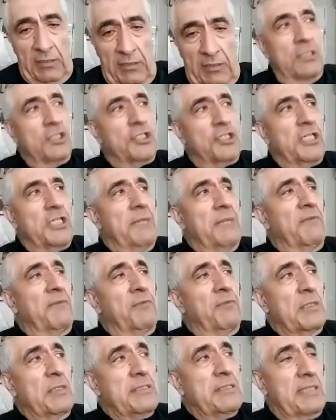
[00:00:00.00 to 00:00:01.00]
shame of
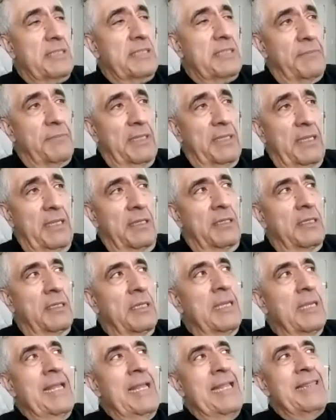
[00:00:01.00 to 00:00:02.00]
doing something
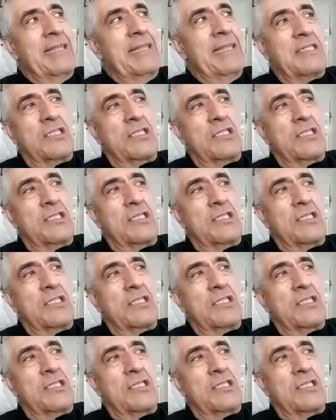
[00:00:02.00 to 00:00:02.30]
not